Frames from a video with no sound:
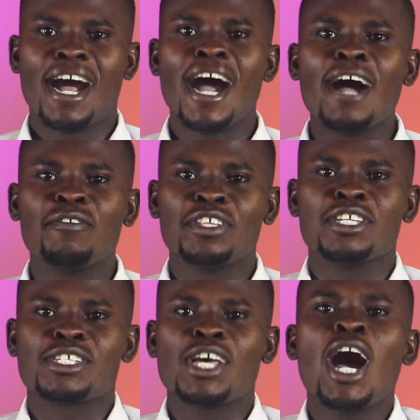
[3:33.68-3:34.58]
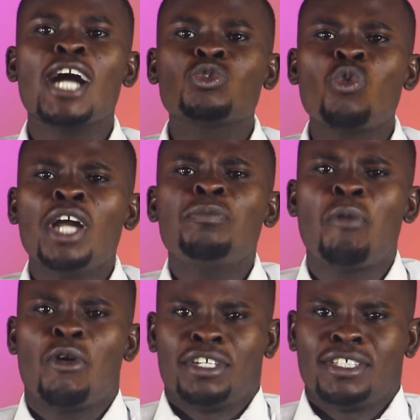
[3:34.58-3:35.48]
I have this? At what
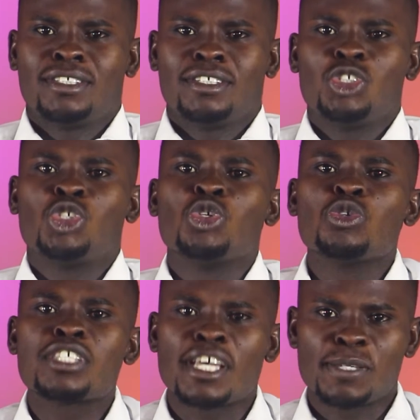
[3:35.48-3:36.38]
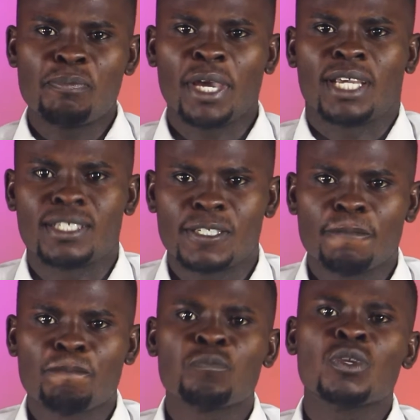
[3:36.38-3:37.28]
point do you suspect?
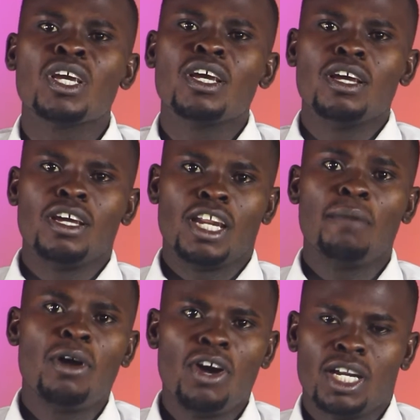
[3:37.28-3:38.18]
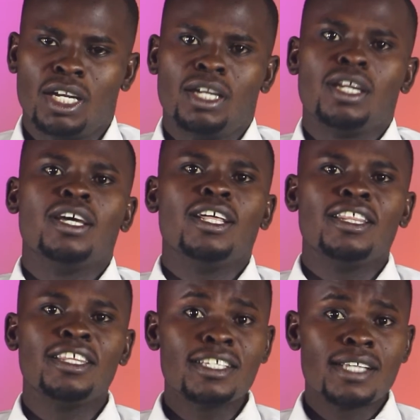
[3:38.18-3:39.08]
Number one,
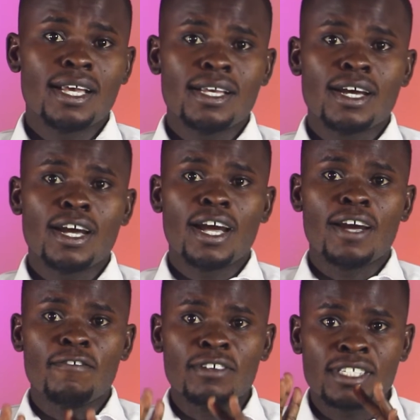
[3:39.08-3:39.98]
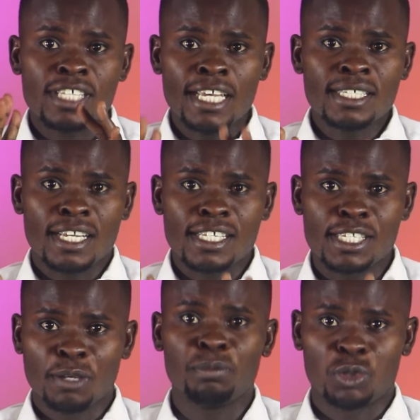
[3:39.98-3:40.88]
these are signs and
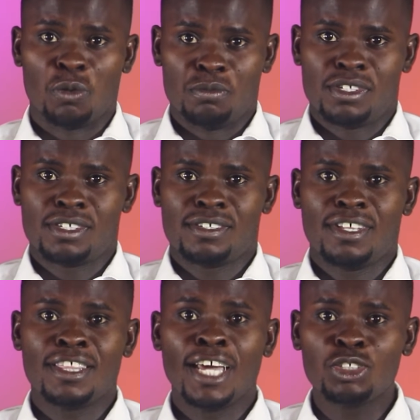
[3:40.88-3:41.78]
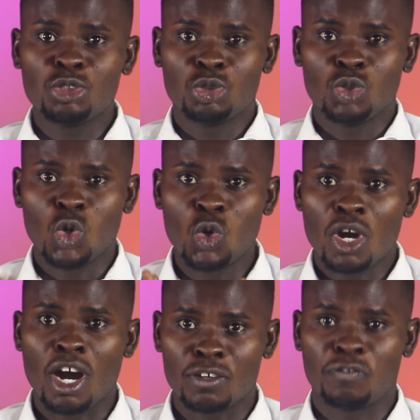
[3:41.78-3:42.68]
symptoms that you should
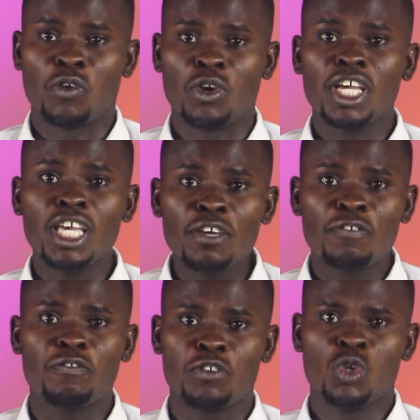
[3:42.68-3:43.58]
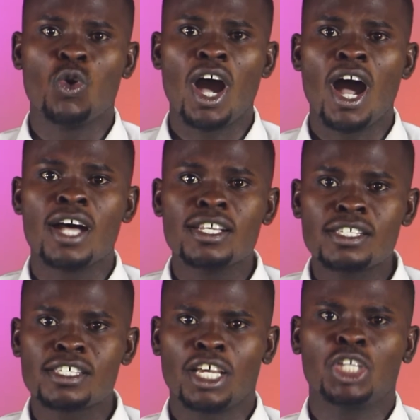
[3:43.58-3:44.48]
look out for if you are
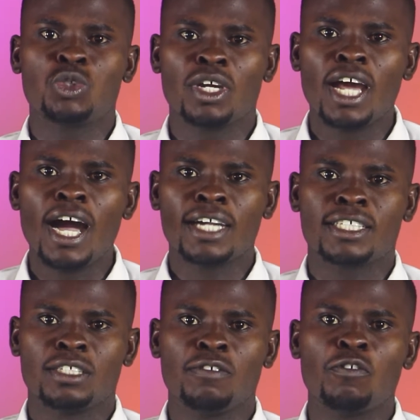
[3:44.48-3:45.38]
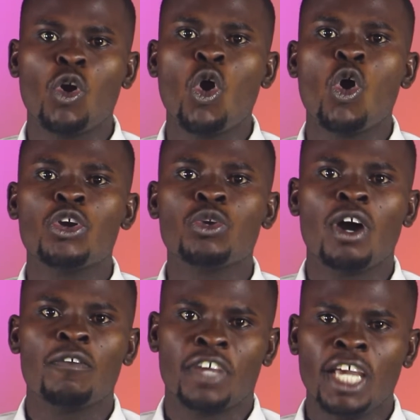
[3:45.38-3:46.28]
sexually active or you
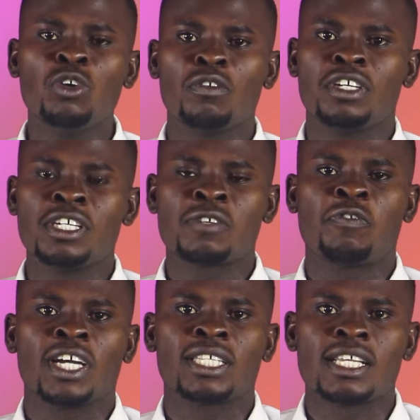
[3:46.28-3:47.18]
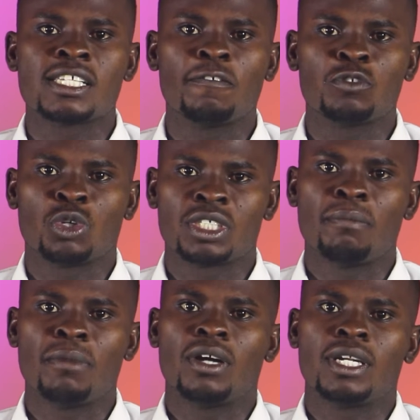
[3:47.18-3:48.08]
have any of the risk factors I've talked
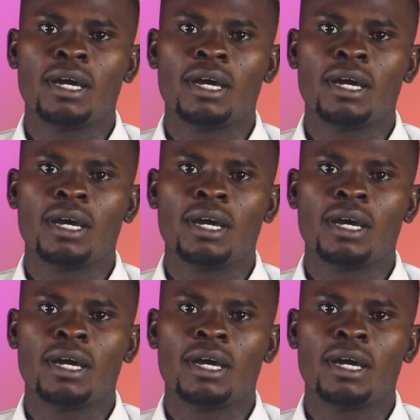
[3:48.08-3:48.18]
about.